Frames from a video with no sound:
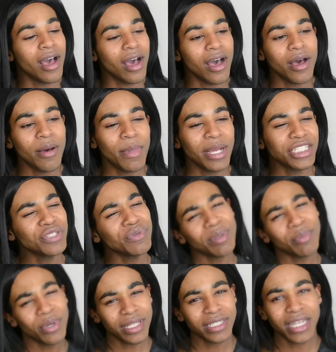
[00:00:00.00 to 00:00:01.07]
I just want to
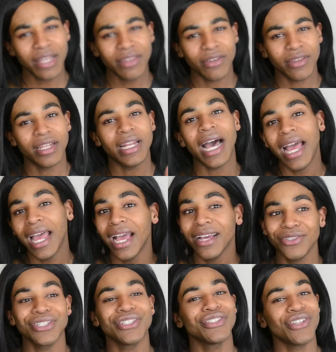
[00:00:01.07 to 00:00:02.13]
point this out there that I
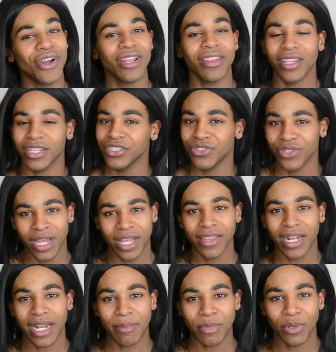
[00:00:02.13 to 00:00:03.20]
actually started this trend
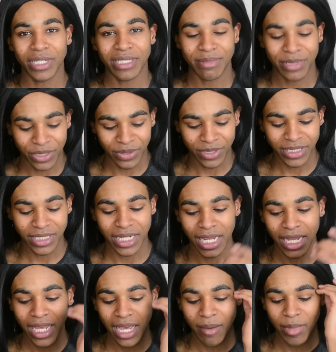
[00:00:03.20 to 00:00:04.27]
that I'm going to be doing
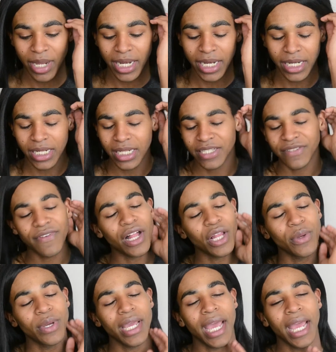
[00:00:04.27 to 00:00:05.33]
today, and it is
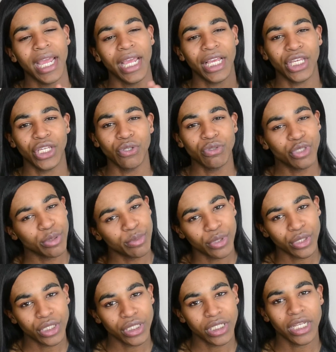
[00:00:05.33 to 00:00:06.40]
following a
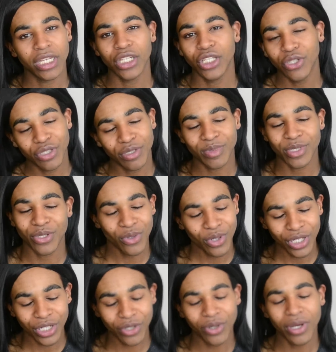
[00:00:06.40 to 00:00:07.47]
YouTuber's YouTube
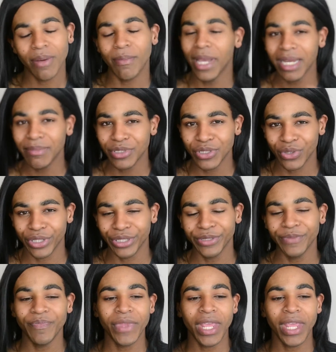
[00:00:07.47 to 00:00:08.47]
tutorial, makeup tutorial.